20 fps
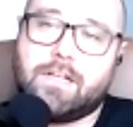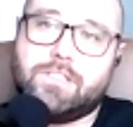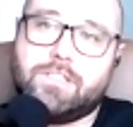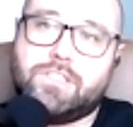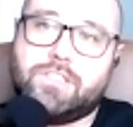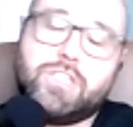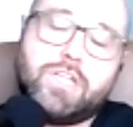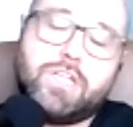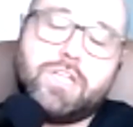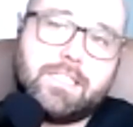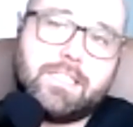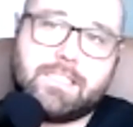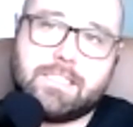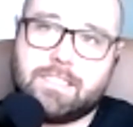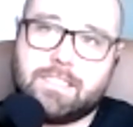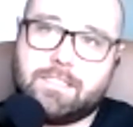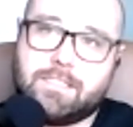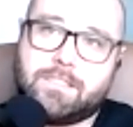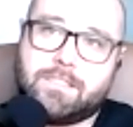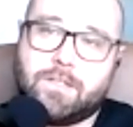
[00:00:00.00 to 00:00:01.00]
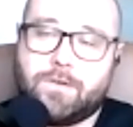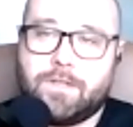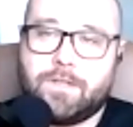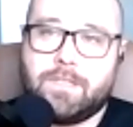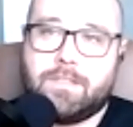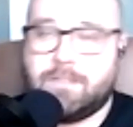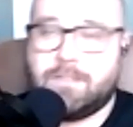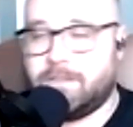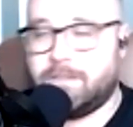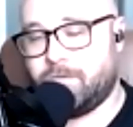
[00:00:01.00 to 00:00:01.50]
just so
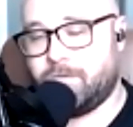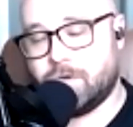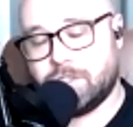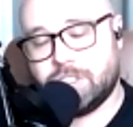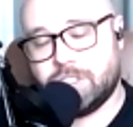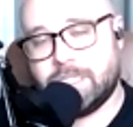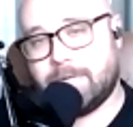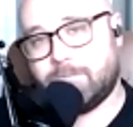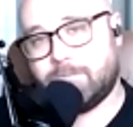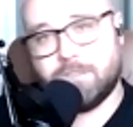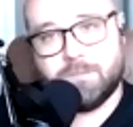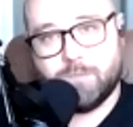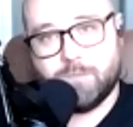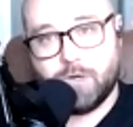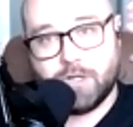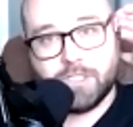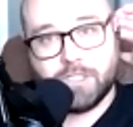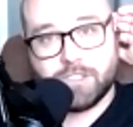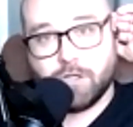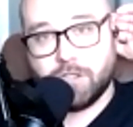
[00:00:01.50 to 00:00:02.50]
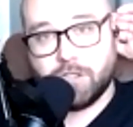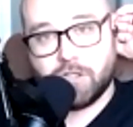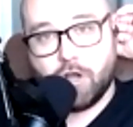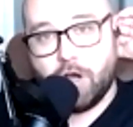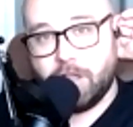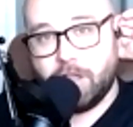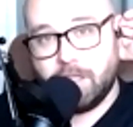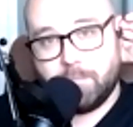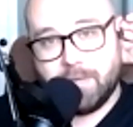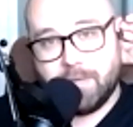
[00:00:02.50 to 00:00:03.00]
it, the first chapter in the book is called
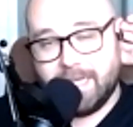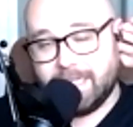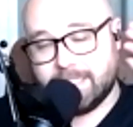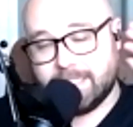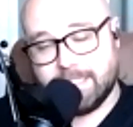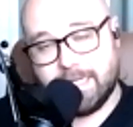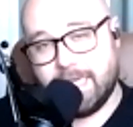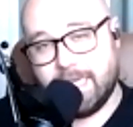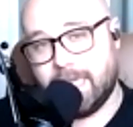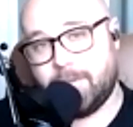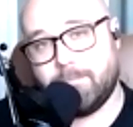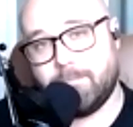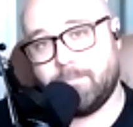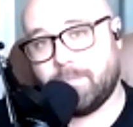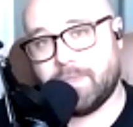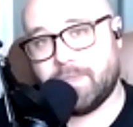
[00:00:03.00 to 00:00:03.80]
"Call It by Its Name."